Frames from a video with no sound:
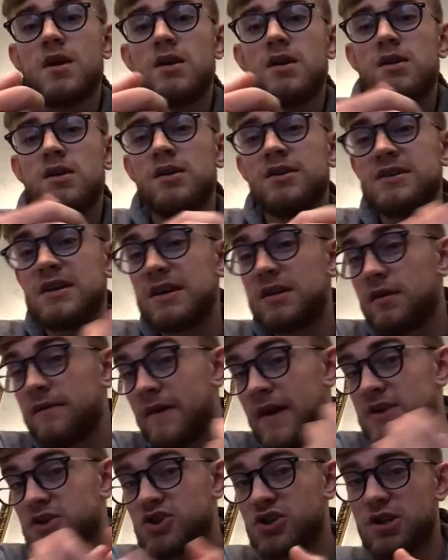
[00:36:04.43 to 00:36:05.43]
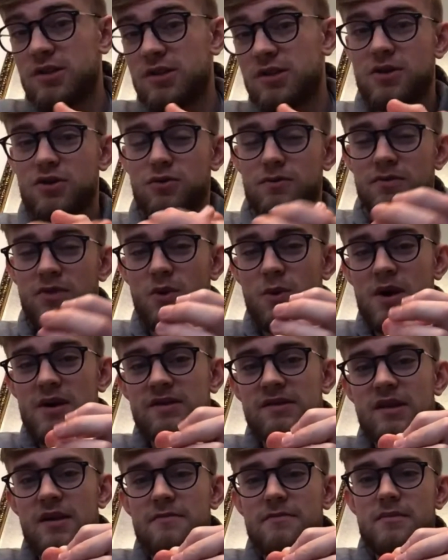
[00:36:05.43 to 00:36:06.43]
You did eventually become the
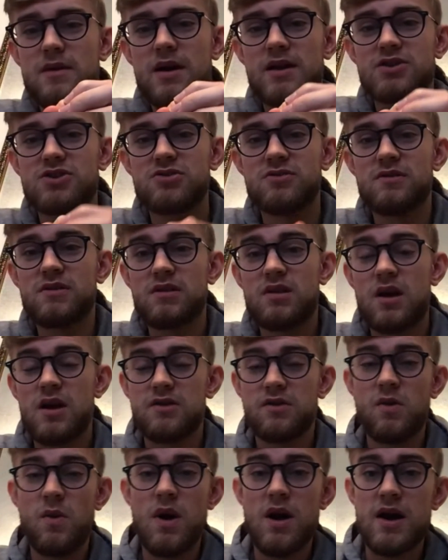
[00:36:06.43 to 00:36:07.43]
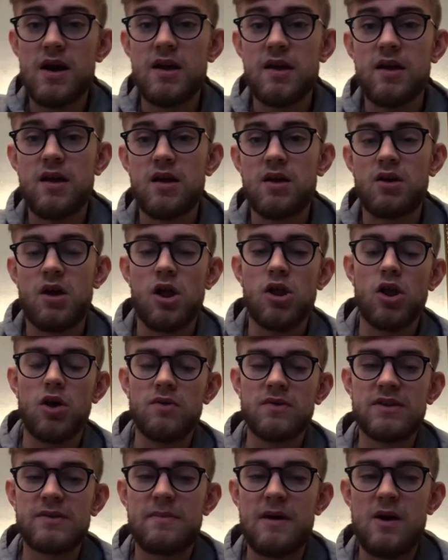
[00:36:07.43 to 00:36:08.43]
West Ham manager and had quite a
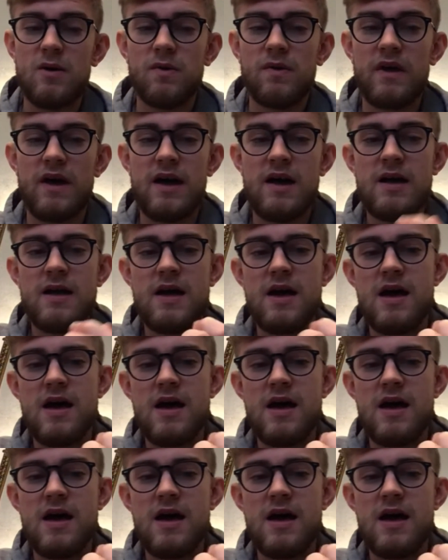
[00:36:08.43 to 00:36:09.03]
long spell there.